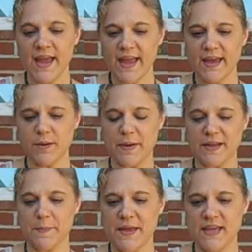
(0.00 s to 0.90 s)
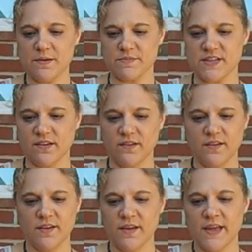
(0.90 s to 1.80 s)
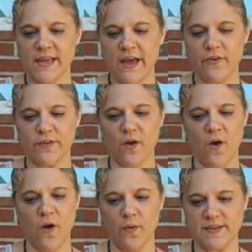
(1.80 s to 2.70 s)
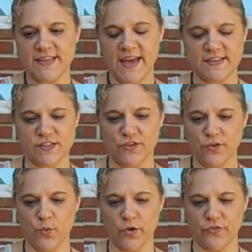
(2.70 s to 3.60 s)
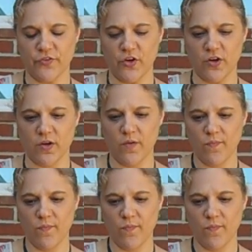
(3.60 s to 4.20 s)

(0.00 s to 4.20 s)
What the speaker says: Annabelle beamed. Calvin always has a good word for her.